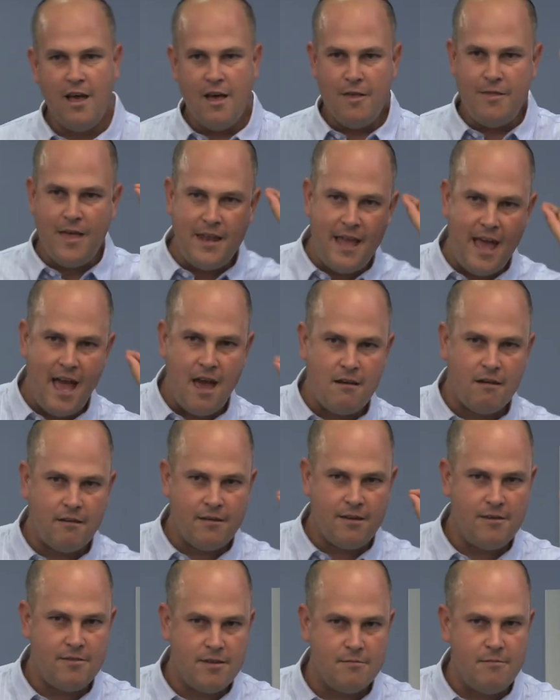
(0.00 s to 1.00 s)
that
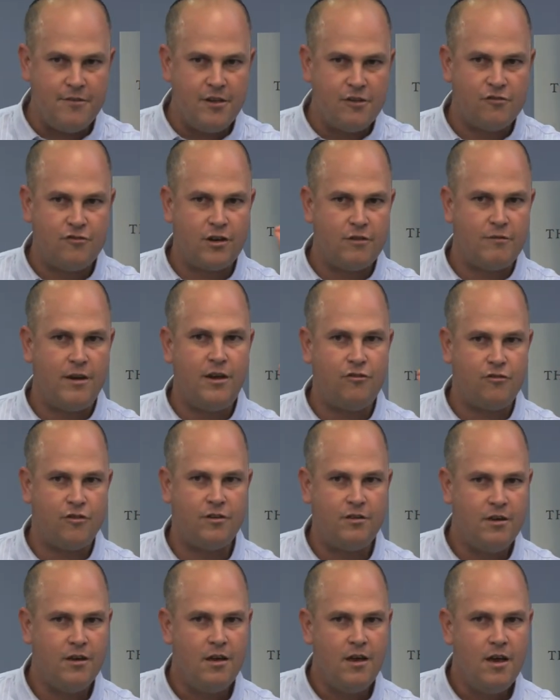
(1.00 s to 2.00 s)
anarchism of this
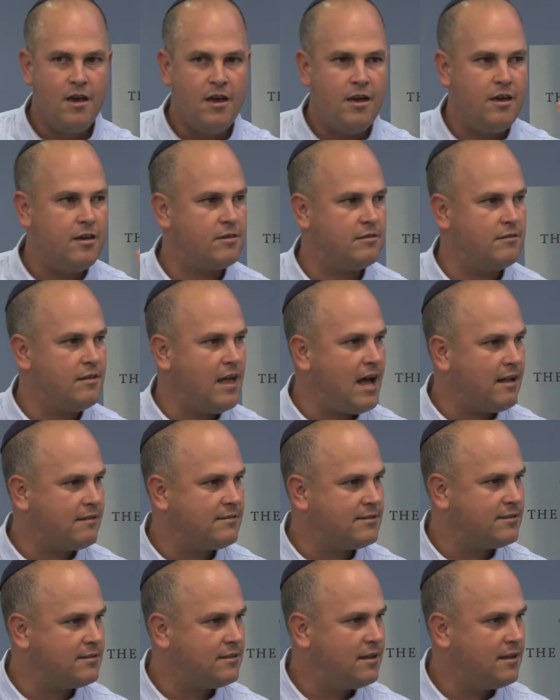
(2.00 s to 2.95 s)
generation is not